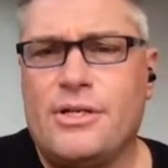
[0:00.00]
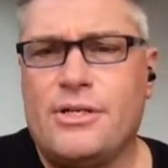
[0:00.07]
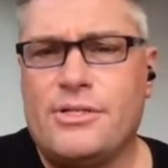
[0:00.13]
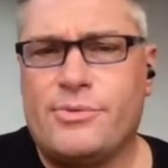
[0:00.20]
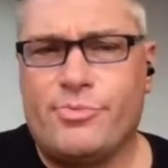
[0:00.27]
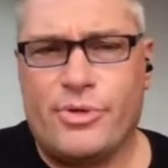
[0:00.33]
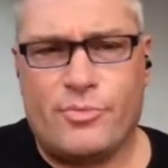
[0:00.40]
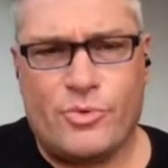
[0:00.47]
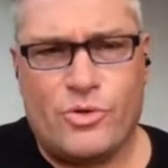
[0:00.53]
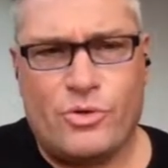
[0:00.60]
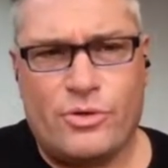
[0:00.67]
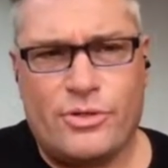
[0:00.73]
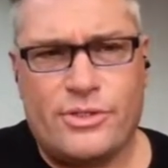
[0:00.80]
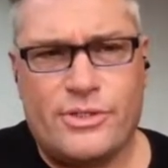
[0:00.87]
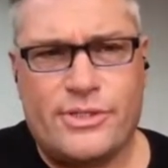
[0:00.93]
Supreme
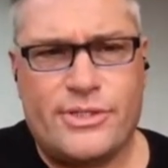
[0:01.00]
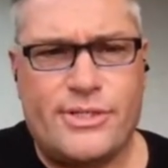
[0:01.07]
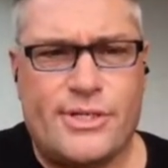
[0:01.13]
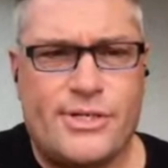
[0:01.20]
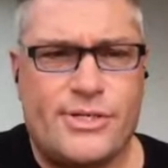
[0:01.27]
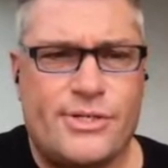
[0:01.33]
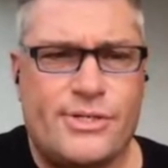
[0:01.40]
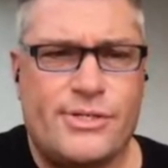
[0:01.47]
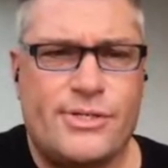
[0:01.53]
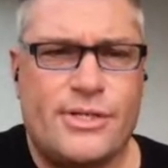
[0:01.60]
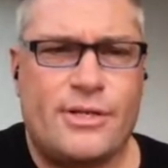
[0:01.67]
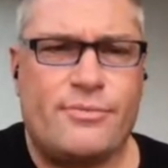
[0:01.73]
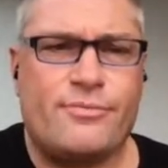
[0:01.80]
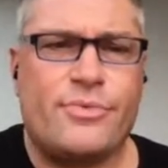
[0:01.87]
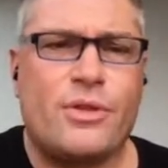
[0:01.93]
Court decisions.
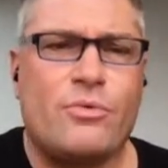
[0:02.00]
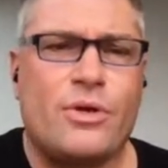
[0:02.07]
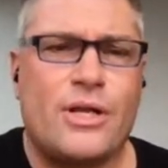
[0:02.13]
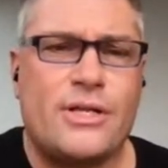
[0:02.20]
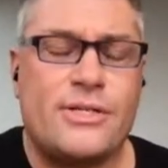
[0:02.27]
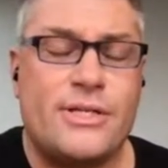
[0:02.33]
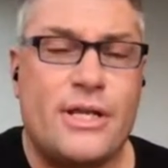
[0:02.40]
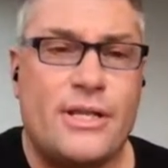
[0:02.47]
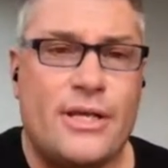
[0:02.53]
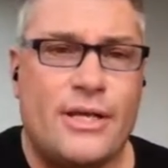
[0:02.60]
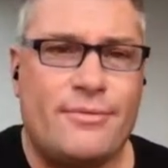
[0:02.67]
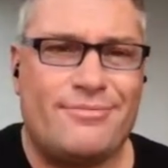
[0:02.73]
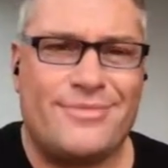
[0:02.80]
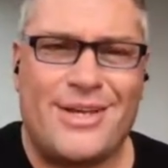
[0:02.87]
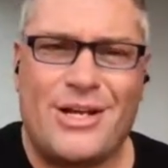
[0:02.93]
And when I say
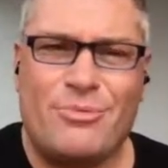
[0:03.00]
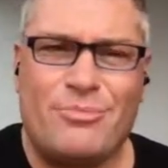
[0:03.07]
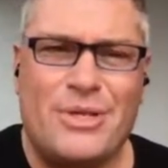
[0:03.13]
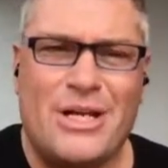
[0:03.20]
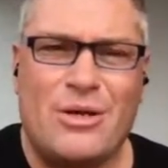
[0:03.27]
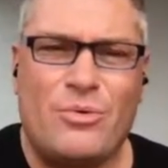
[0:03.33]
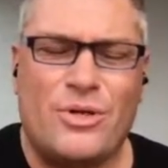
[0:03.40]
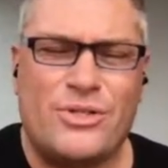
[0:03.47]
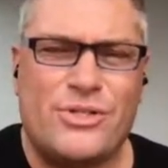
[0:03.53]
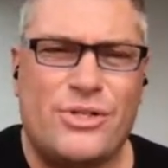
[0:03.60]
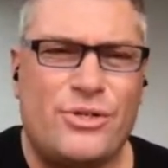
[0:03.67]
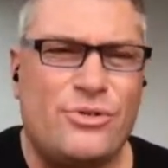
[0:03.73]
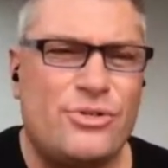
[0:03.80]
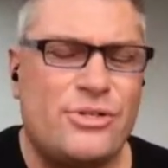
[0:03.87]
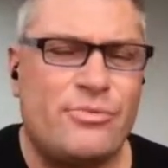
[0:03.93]
that, I don't mean I watched the
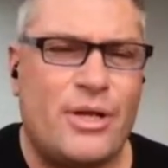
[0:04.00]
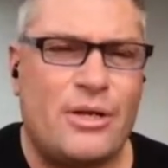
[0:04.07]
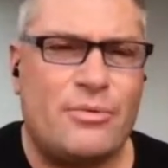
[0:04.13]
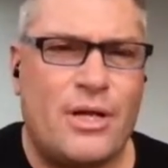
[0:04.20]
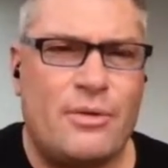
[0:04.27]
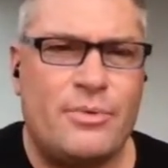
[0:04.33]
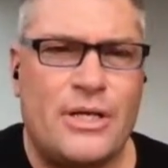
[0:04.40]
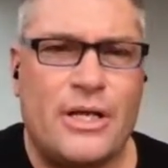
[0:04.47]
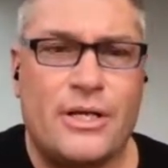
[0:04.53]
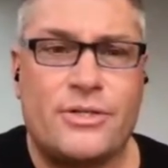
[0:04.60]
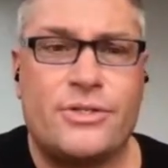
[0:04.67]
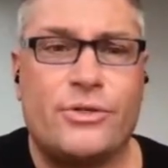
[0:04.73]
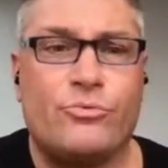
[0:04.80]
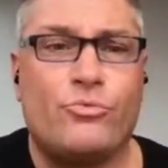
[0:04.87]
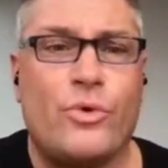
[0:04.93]
news about them. I mean I
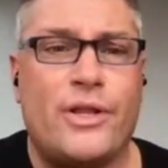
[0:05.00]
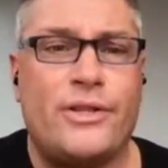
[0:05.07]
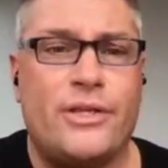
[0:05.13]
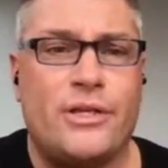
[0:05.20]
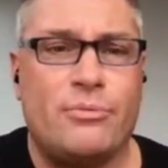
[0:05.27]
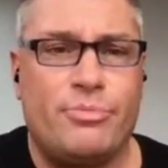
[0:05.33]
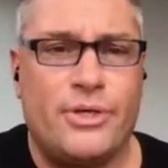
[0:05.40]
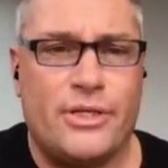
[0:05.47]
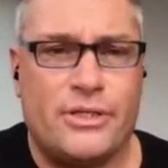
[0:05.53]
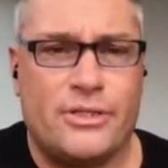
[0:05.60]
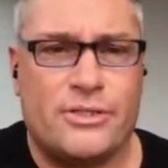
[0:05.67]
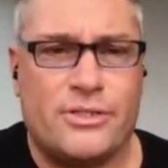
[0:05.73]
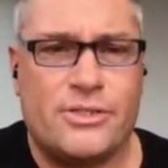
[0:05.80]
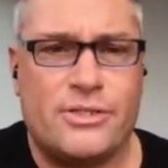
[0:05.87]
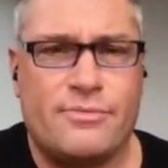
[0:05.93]
actually read the
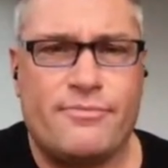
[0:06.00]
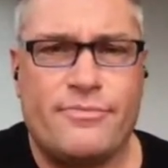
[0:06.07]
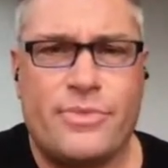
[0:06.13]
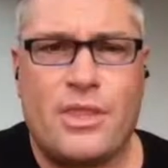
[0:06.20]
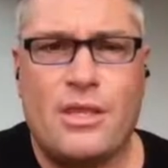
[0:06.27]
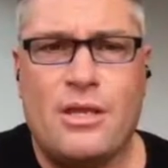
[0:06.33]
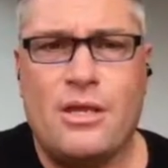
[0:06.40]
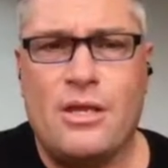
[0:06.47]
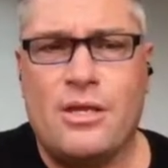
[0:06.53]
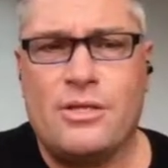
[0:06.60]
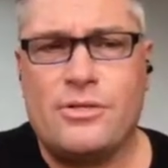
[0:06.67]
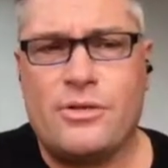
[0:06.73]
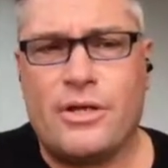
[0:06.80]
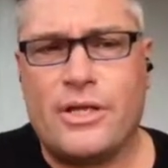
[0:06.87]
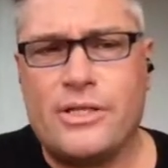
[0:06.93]
opinions.
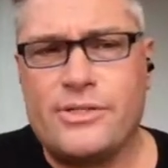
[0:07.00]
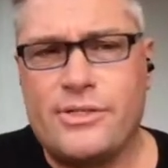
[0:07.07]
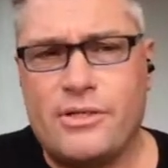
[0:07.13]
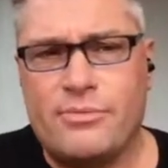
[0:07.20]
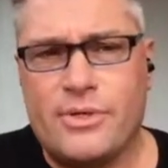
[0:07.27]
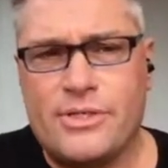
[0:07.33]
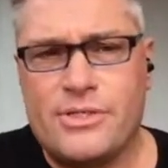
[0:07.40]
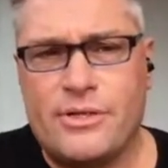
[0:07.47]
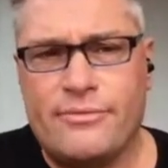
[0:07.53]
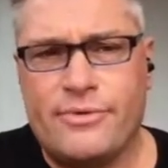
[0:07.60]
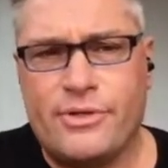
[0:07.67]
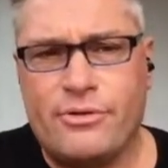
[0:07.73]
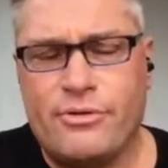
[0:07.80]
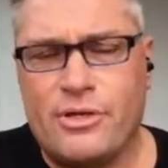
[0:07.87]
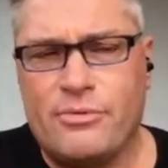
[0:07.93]
So I consider myself
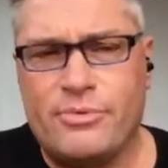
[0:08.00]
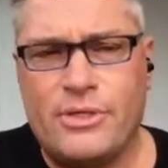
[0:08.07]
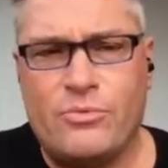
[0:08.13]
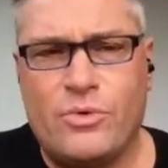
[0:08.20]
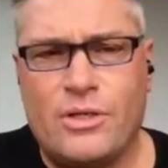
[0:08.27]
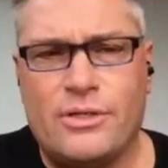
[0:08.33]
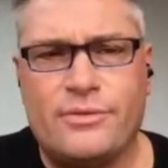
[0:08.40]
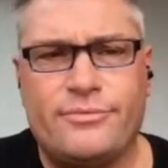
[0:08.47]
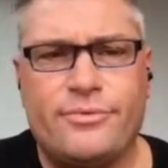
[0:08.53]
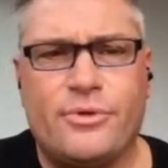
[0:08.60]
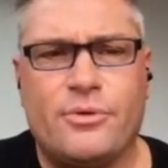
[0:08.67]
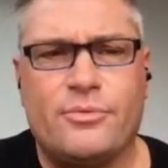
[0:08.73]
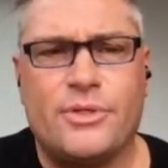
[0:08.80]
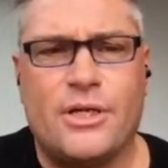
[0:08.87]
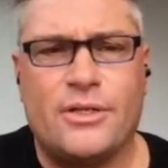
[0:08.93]
incredibly well
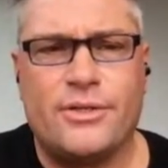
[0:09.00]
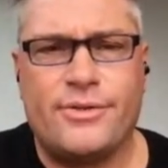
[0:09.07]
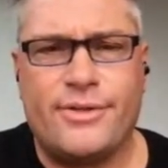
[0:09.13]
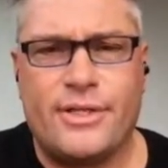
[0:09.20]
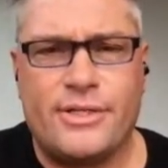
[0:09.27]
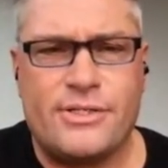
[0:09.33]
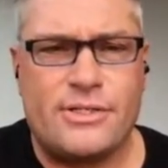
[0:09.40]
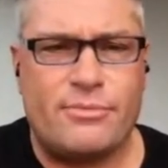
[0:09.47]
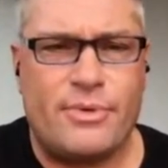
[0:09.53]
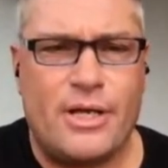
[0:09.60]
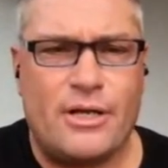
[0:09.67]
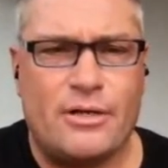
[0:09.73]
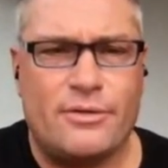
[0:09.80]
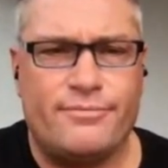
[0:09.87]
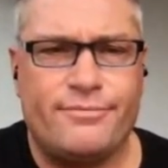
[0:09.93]
informed on the things that
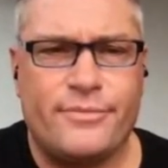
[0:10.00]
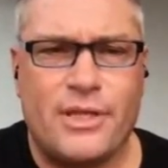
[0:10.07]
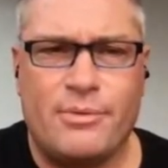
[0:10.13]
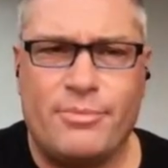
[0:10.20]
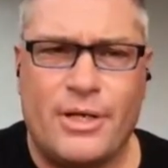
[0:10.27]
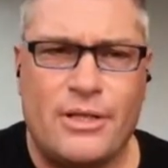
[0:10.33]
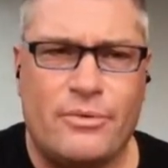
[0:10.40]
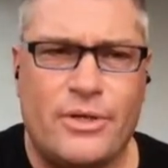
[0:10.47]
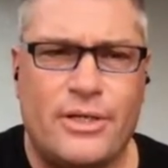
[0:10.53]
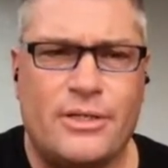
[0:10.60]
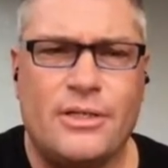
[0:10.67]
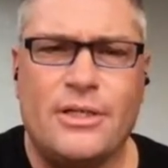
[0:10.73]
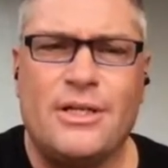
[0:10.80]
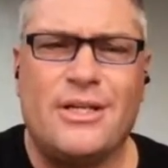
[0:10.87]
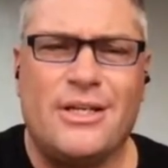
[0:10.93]
matter. And by the way,
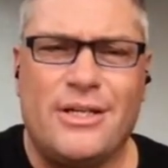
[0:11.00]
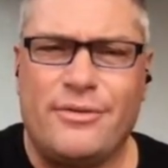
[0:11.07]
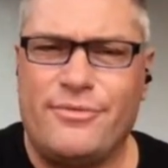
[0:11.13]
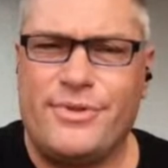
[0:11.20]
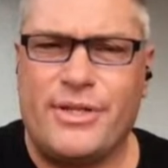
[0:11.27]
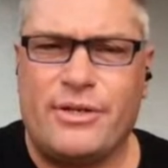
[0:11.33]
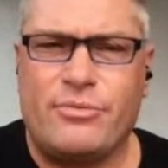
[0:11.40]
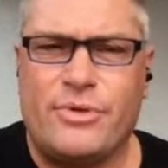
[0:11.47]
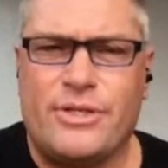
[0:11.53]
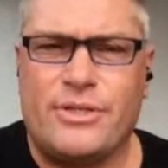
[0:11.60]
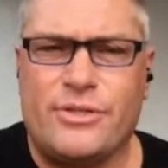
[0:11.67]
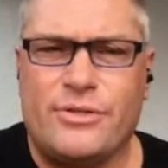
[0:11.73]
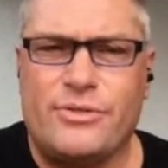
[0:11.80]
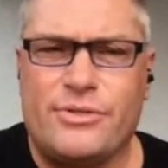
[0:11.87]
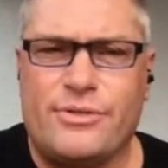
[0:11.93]
if you think reading
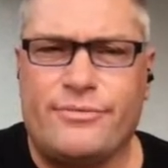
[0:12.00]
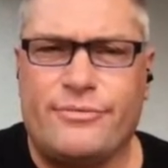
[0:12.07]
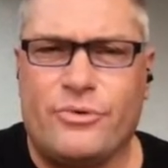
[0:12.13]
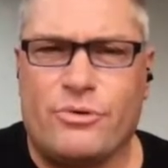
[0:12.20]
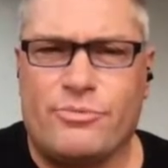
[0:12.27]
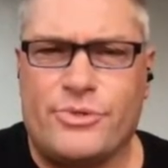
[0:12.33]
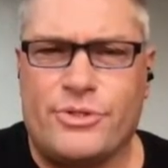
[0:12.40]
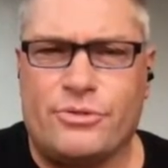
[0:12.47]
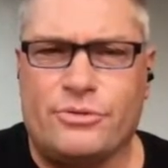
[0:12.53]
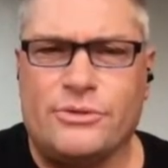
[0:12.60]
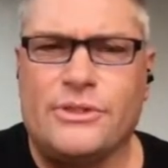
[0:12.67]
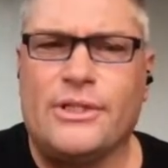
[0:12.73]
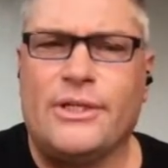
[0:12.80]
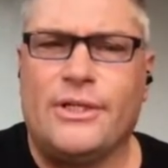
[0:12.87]
the news informs you,